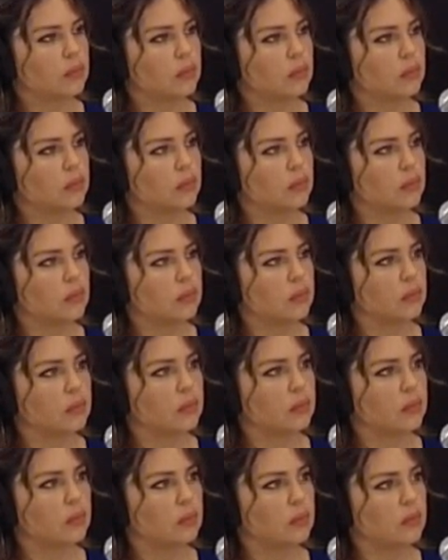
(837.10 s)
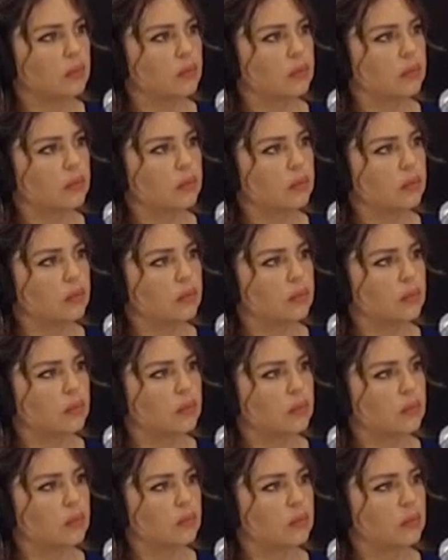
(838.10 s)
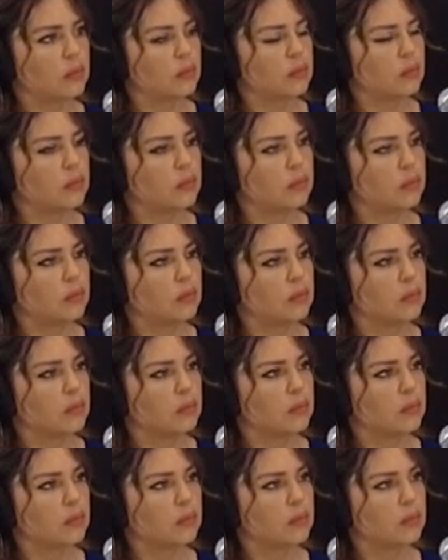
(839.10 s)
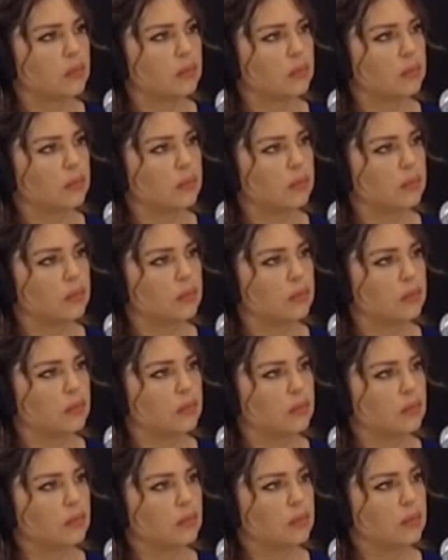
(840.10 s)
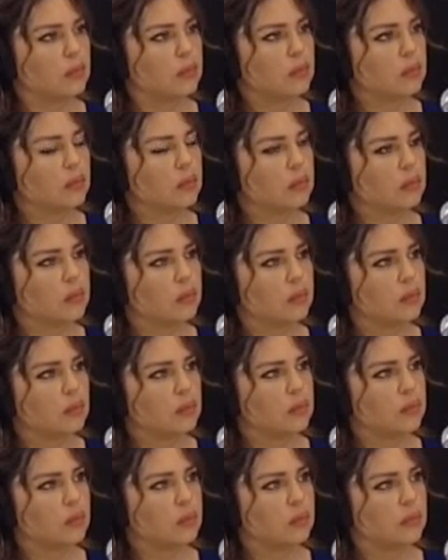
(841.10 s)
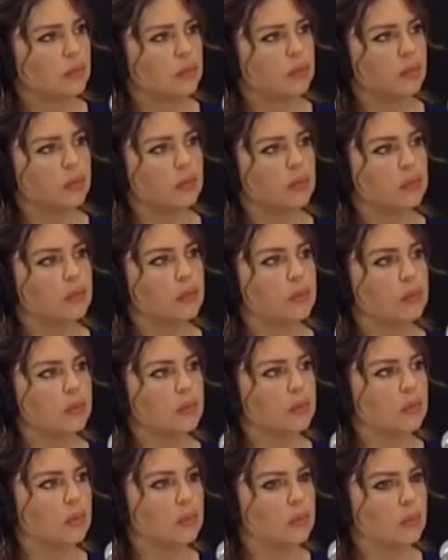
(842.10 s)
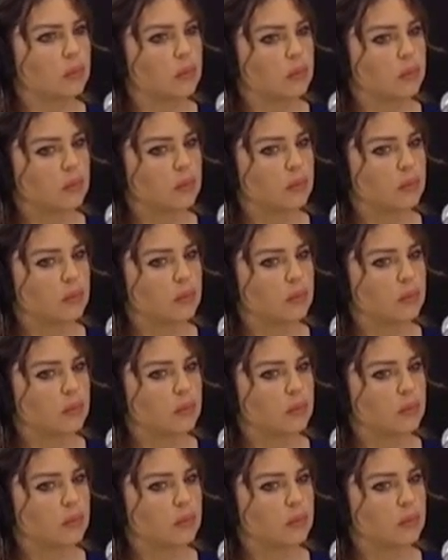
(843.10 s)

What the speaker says: (not speaking)